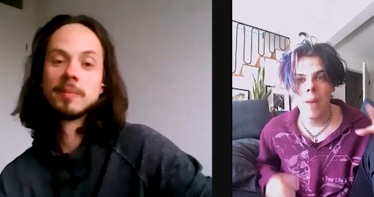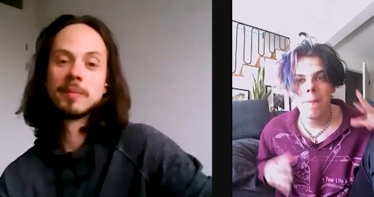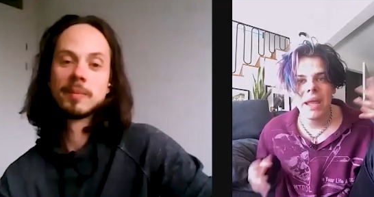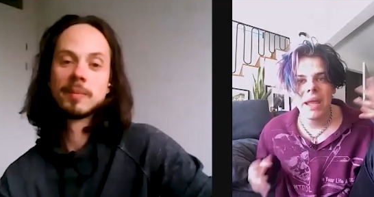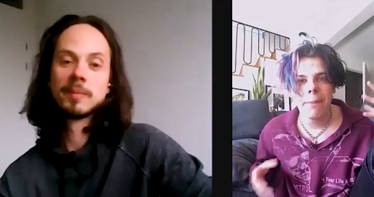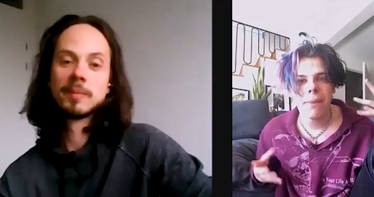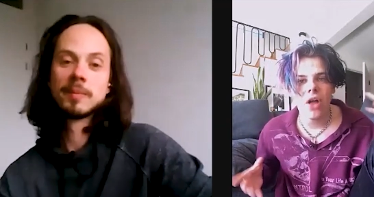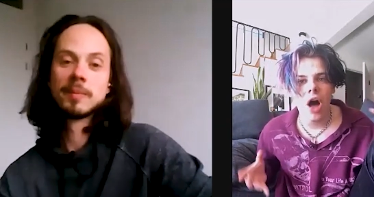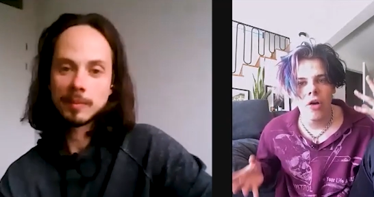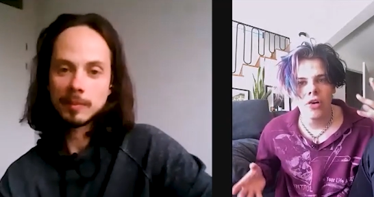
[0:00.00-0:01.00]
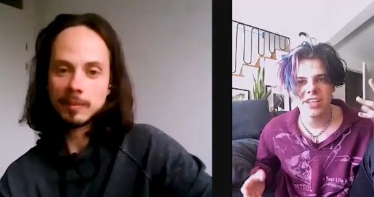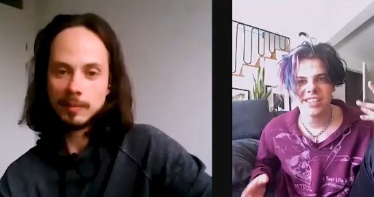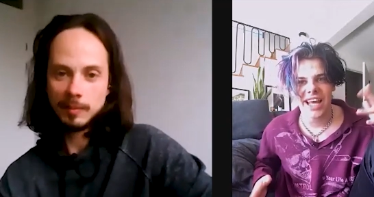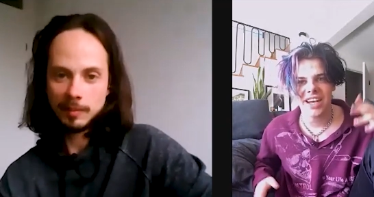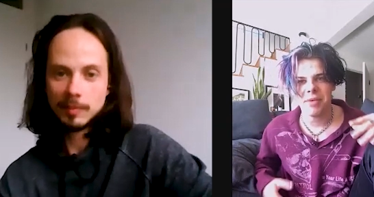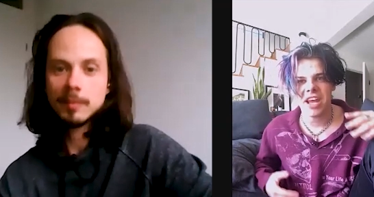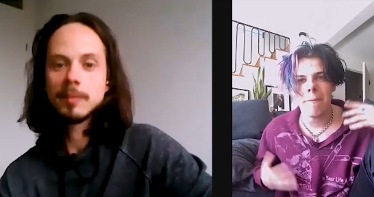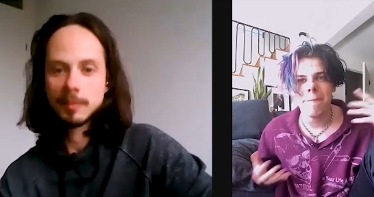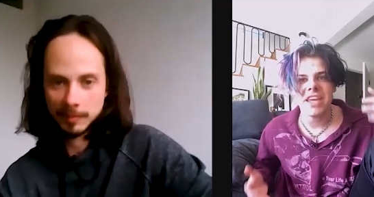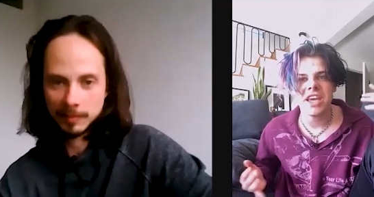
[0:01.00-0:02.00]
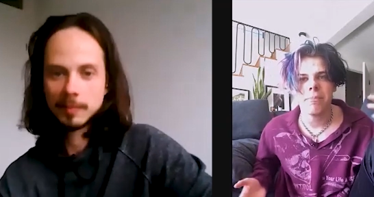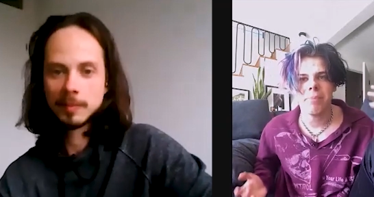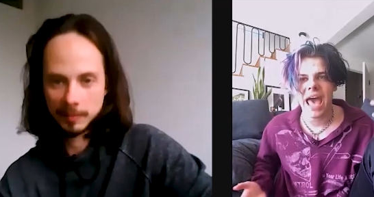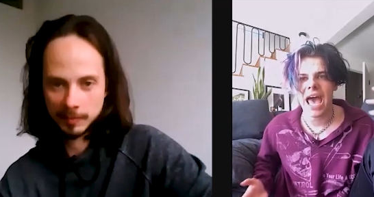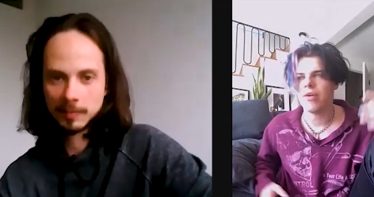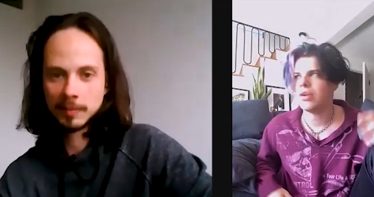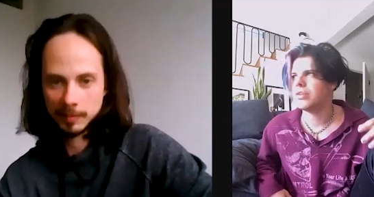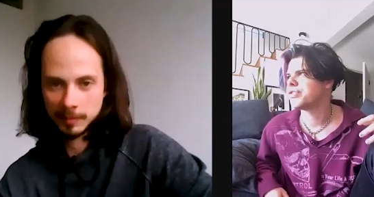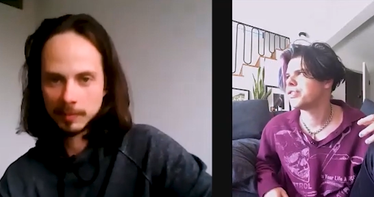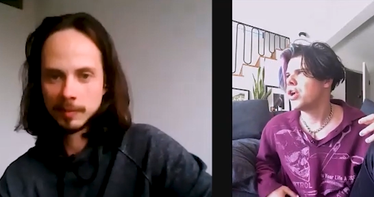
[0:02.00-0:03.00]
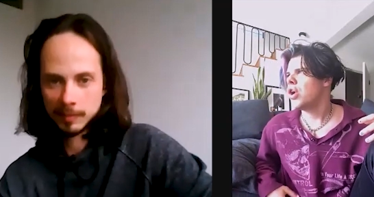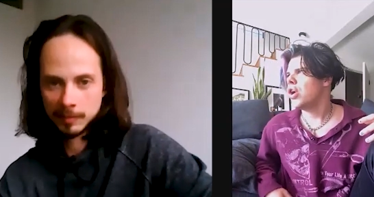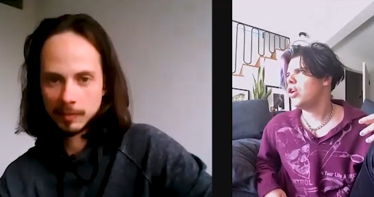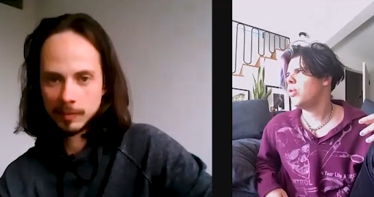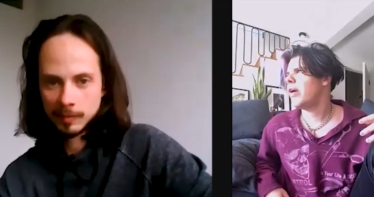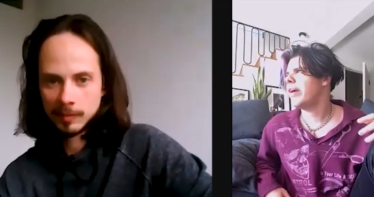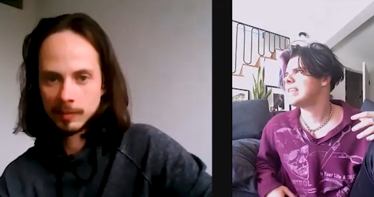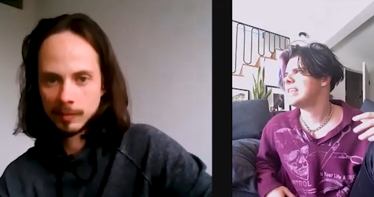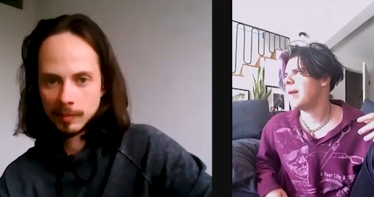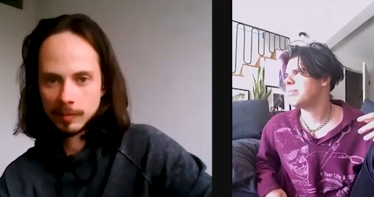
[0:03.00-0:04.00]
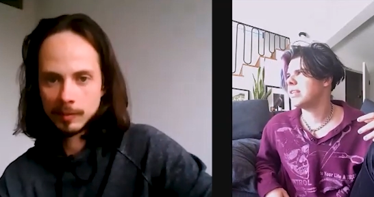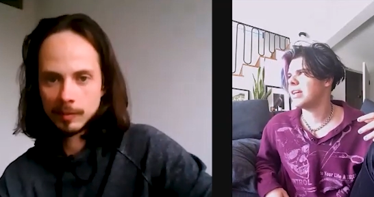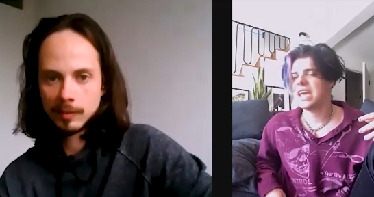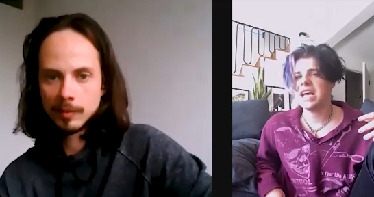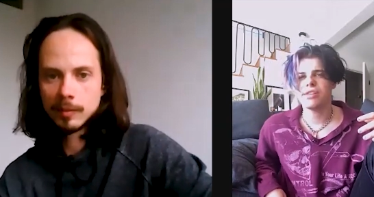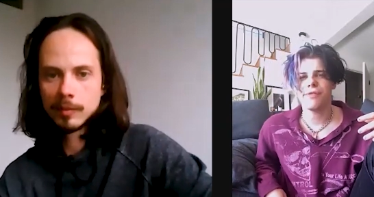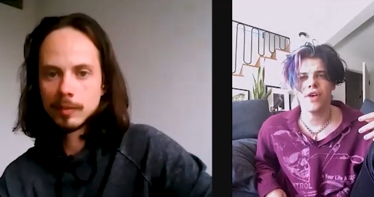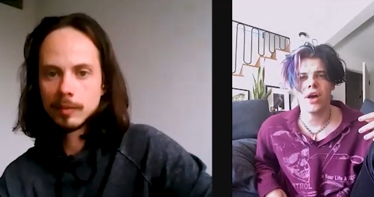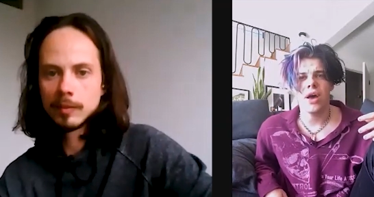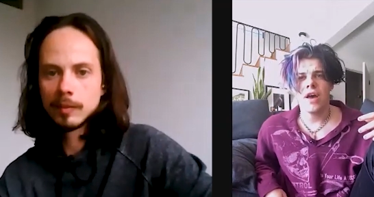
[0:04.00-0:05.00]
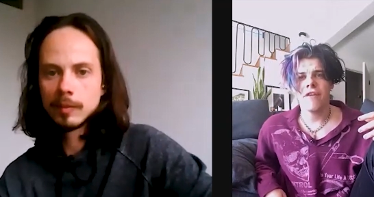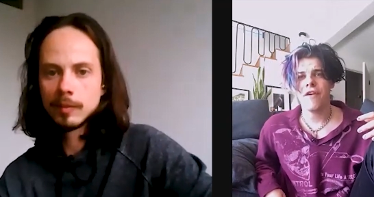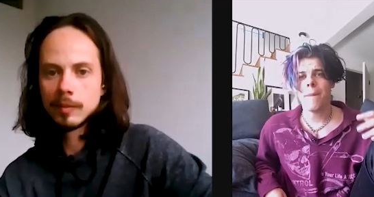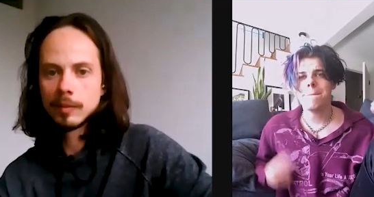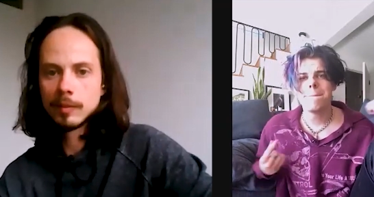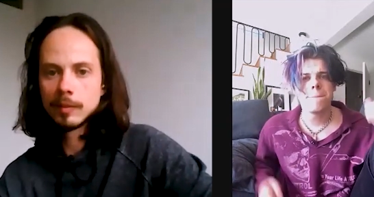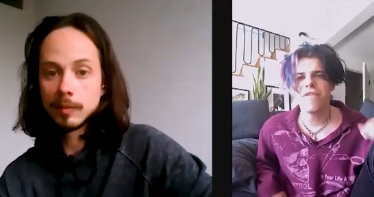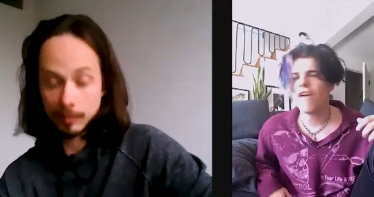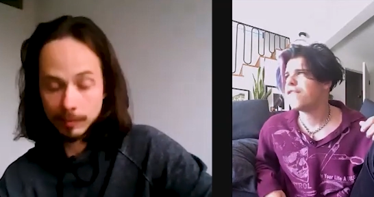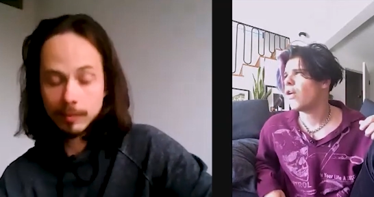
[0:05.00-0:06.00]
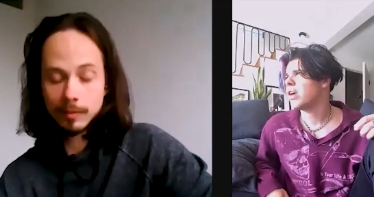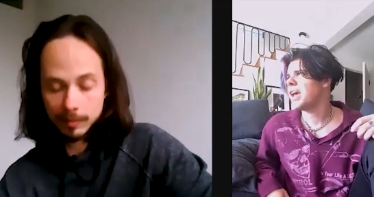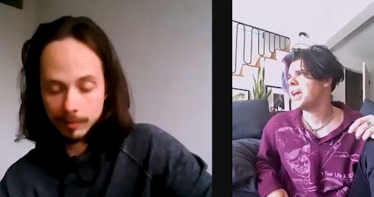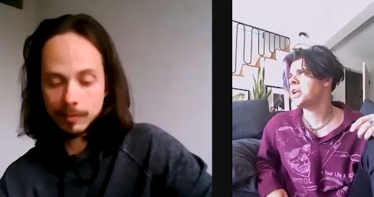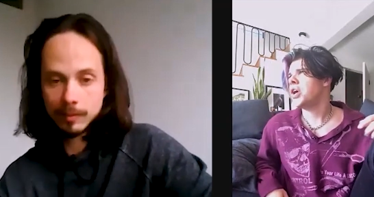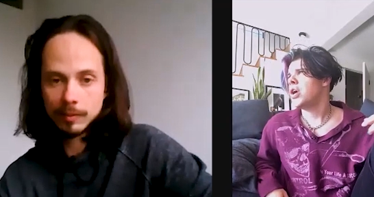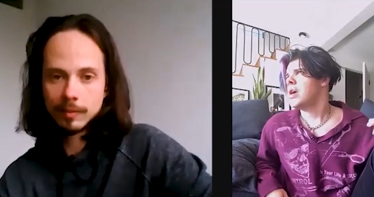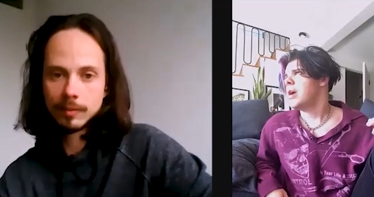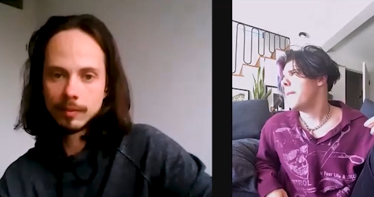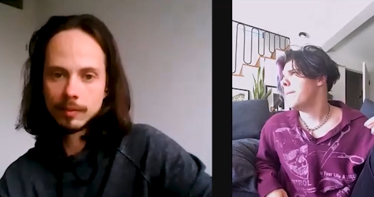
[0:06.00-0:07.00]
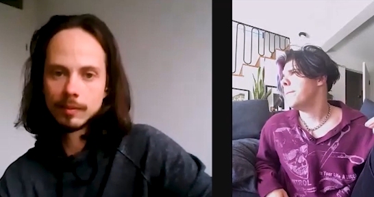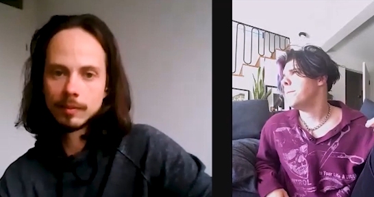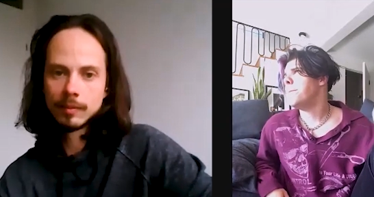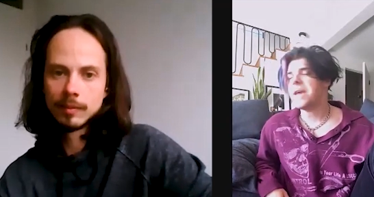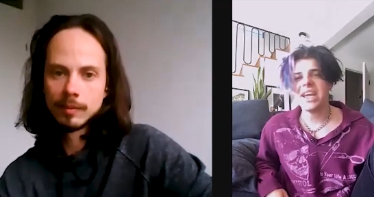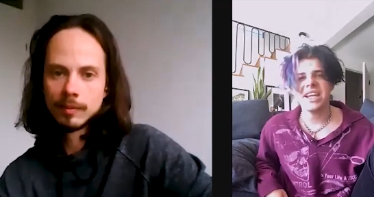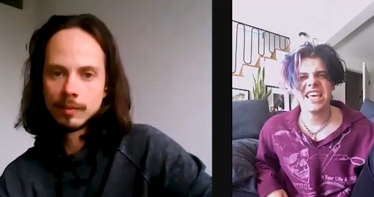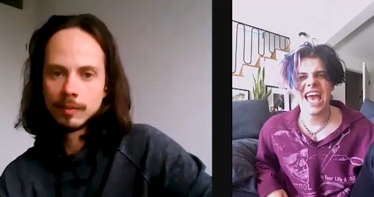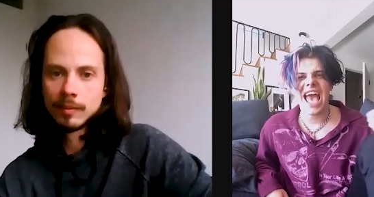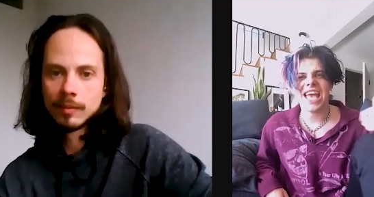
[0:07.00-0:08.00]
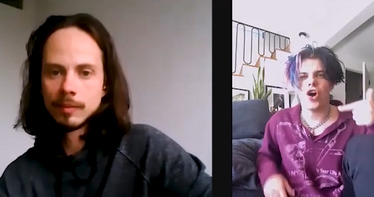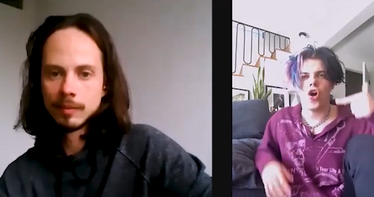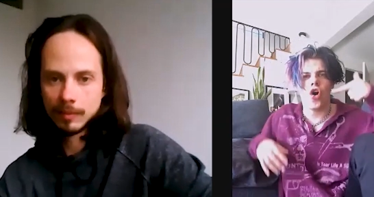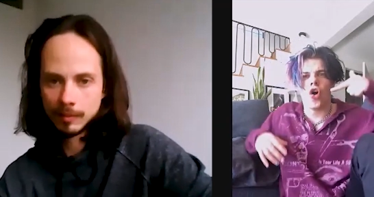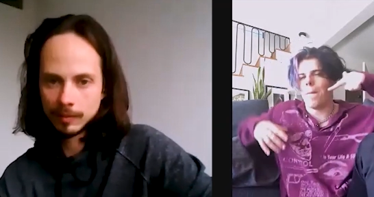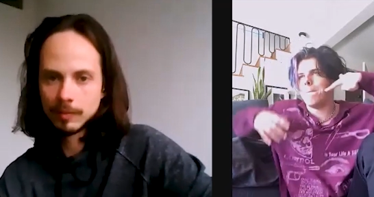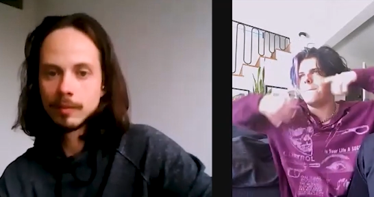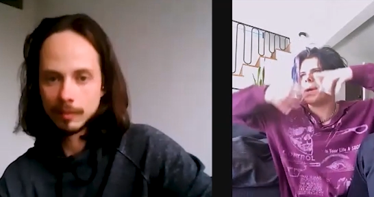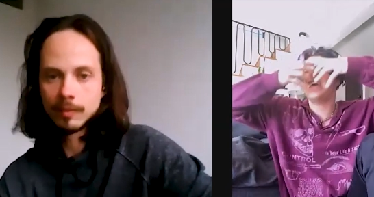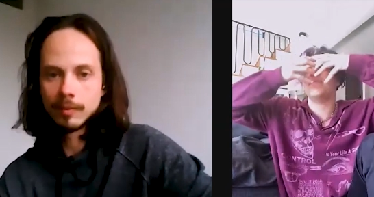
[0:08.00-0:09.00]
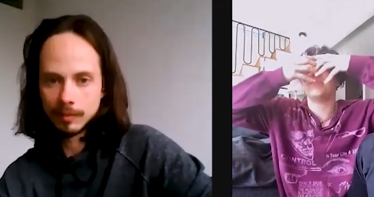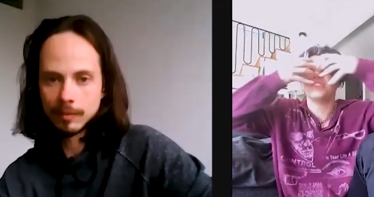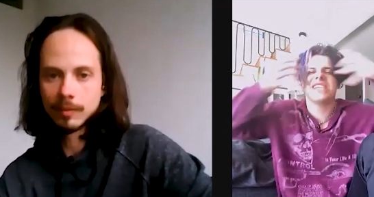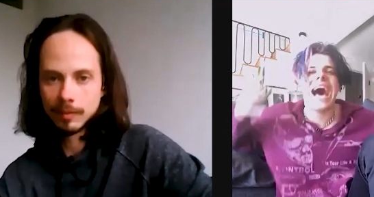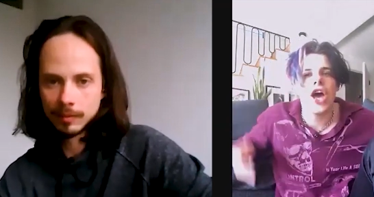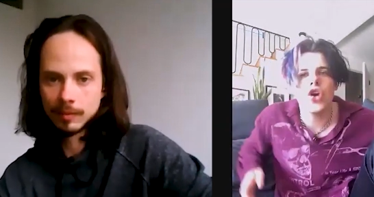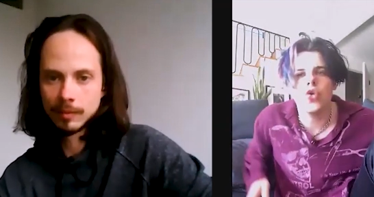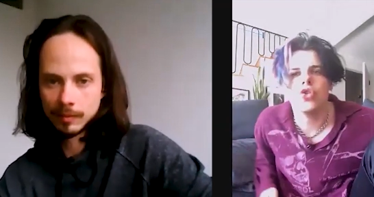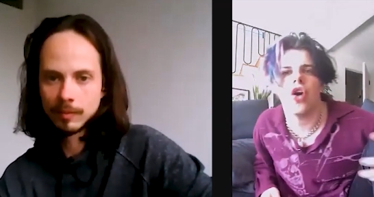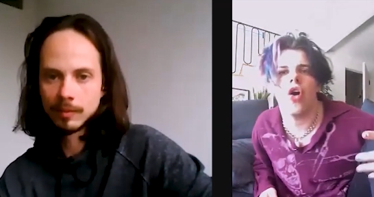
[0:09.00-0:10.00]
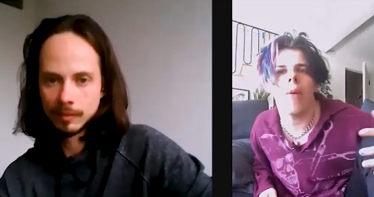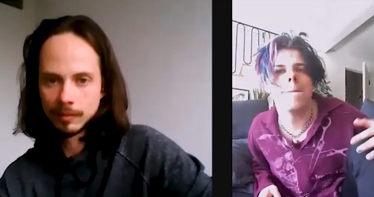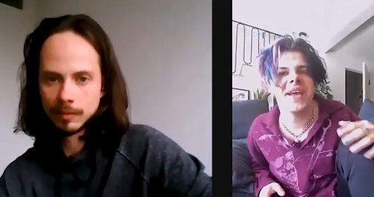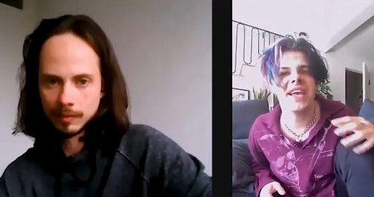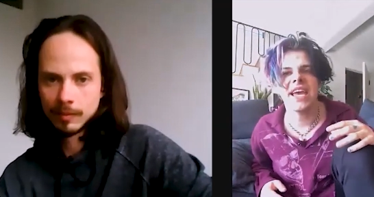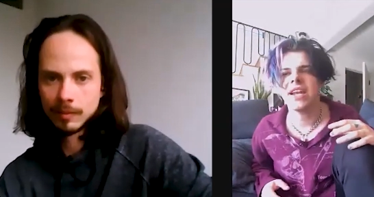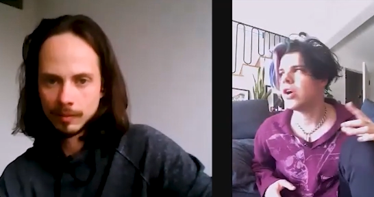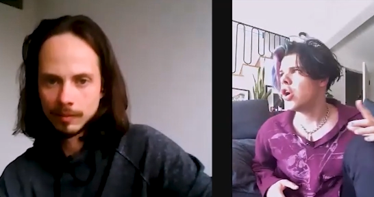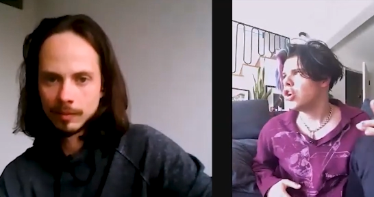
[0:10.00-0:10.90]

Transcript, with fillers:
Speaker 1: and people are understanding me, and I'm meeting parents who are accepting the kids for for for fucking being gay or being tattooed or being